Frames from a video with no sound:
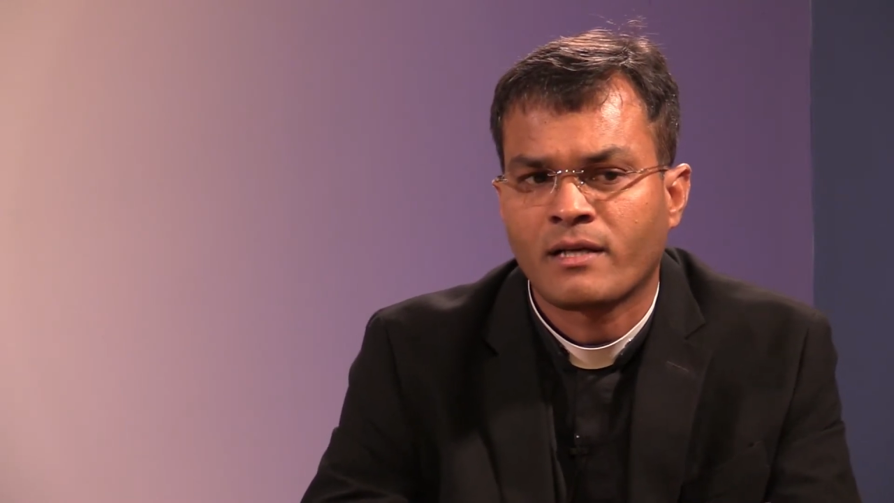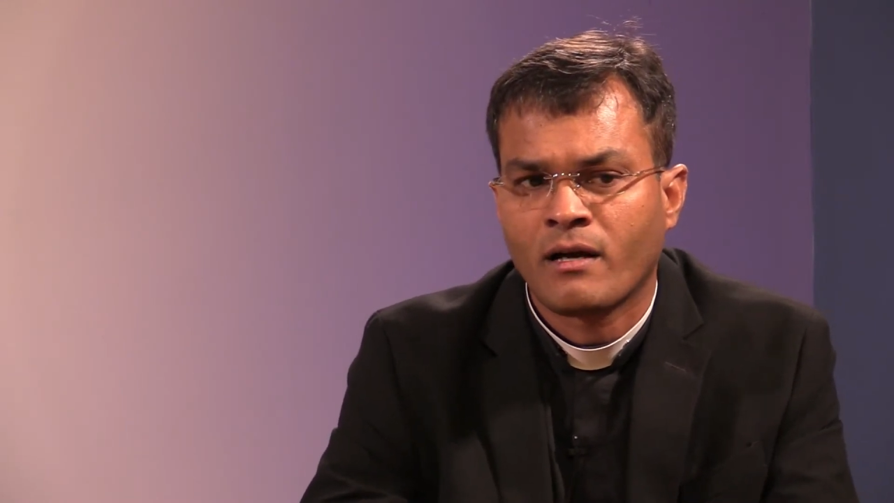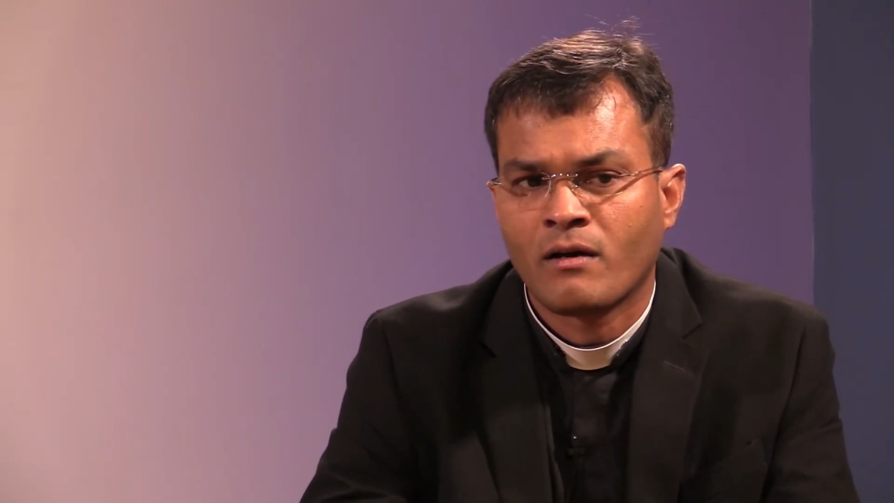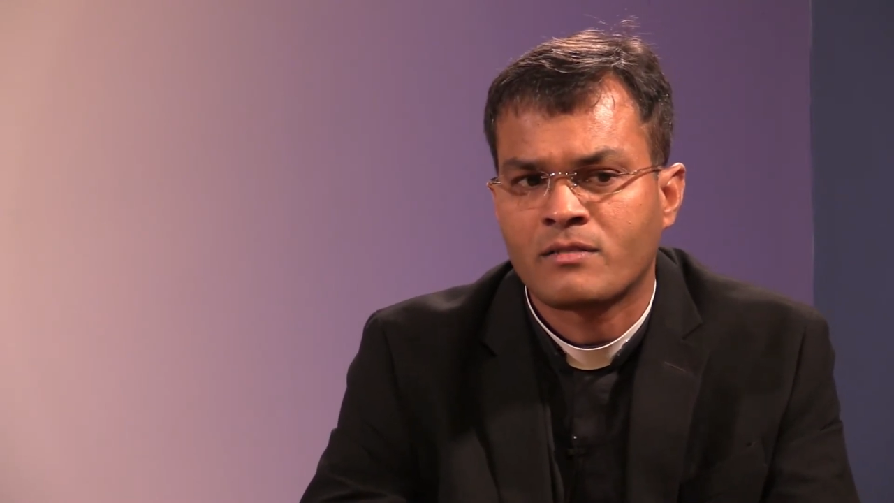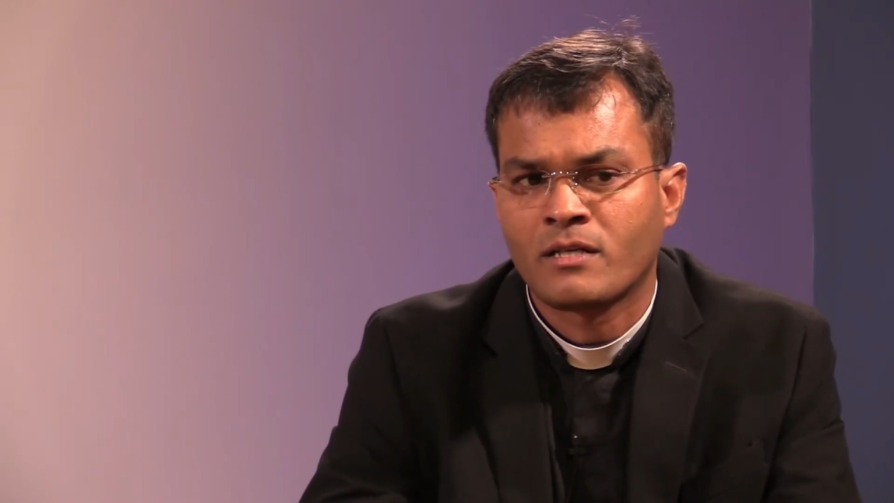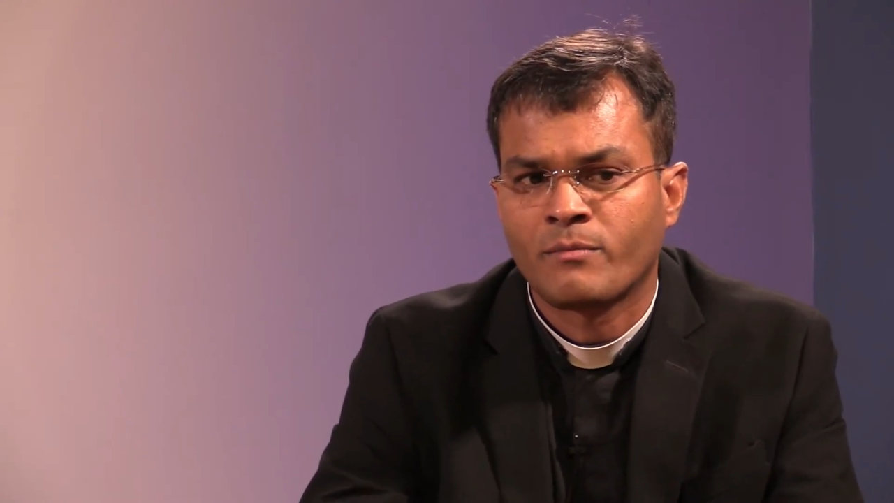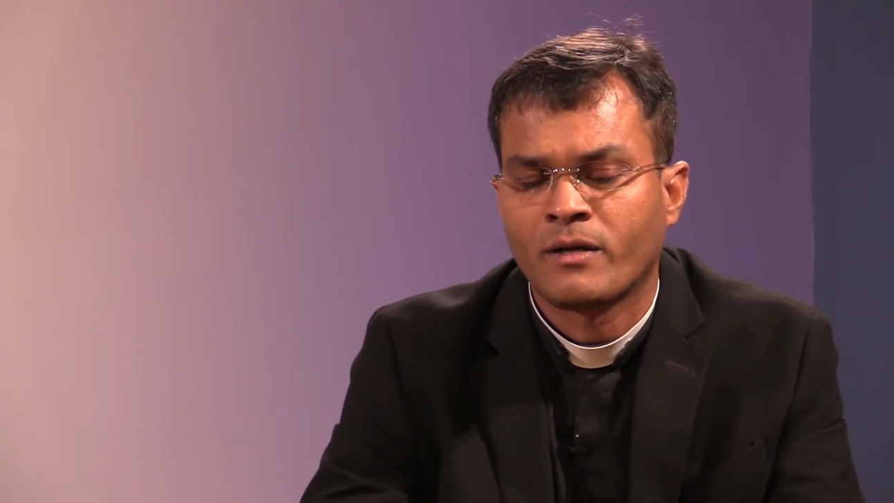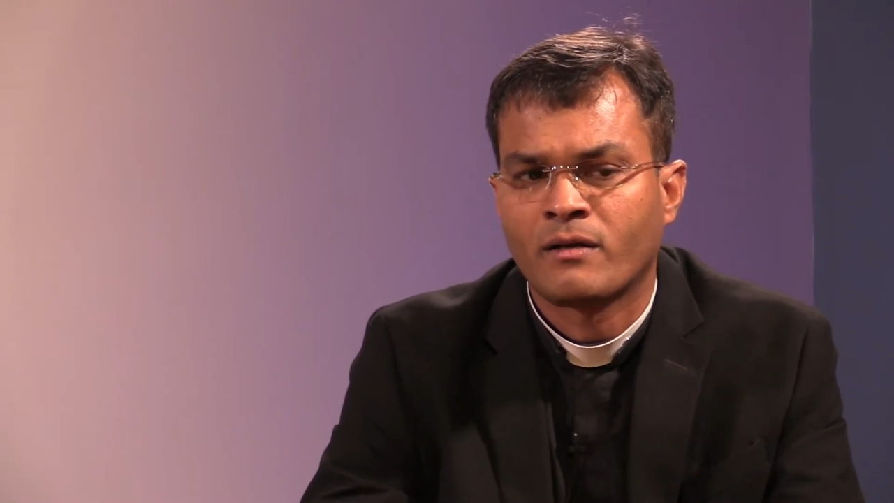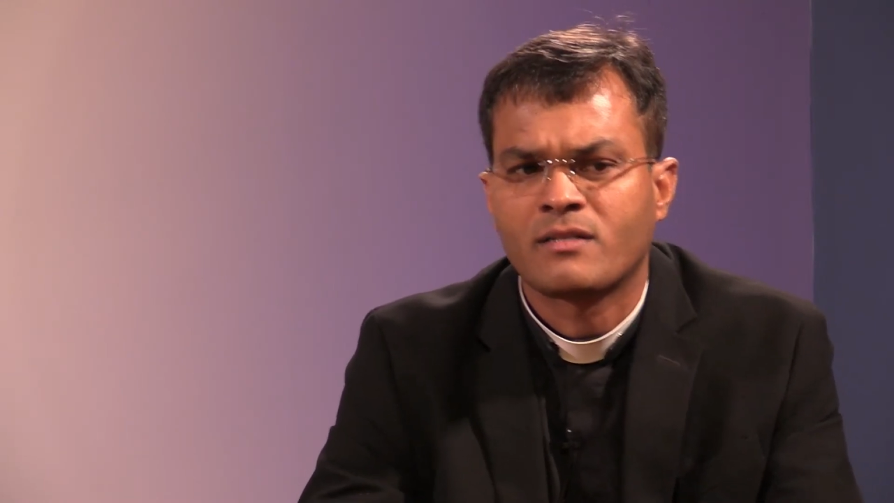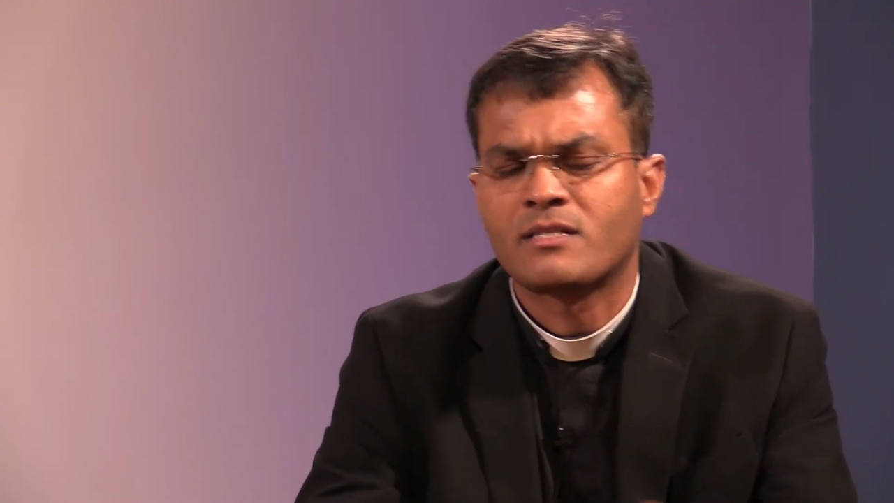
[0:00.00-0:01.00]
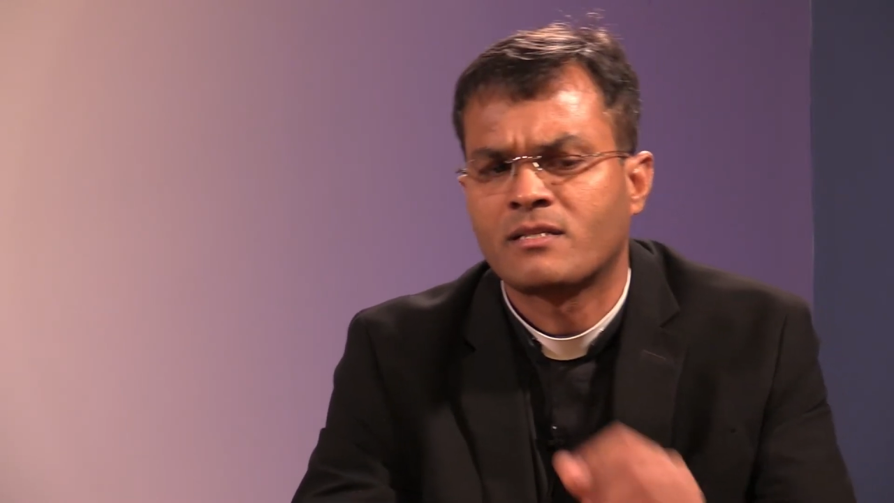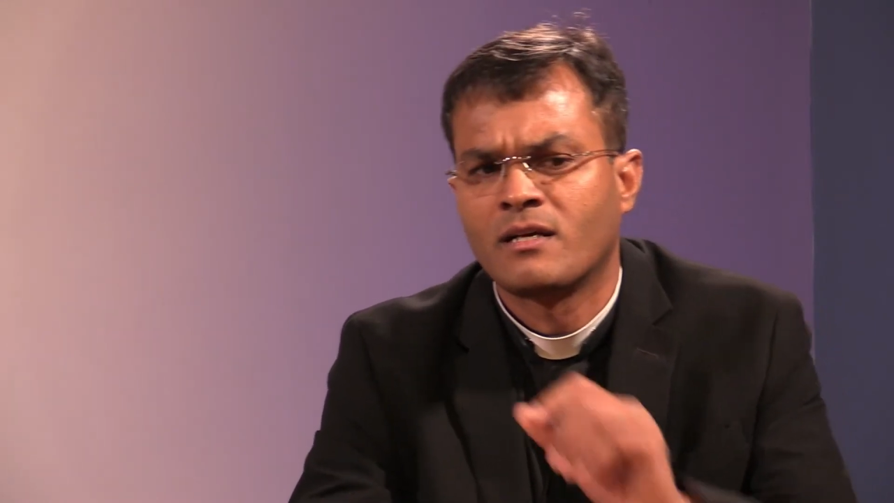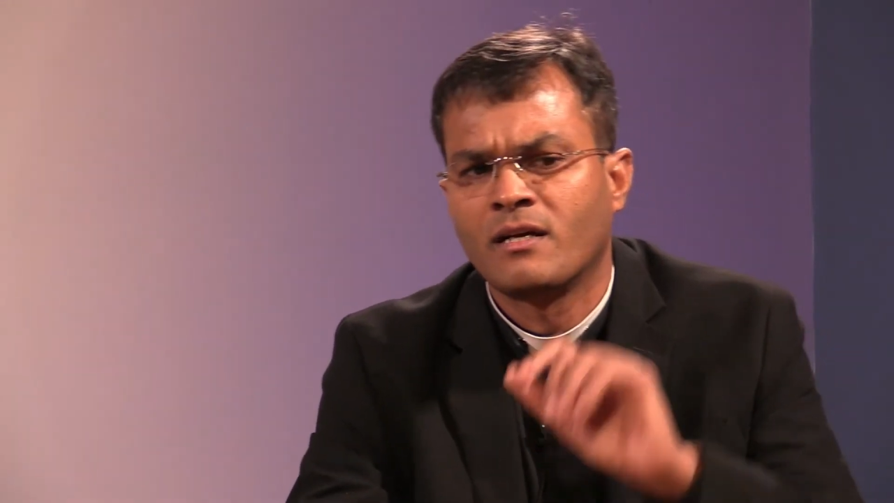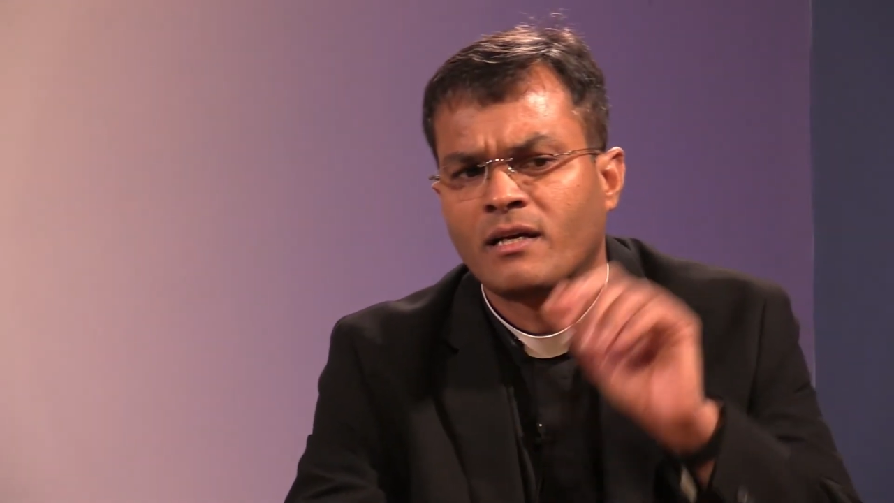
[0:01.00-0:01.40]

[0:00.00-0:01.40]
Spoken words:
concept, not as a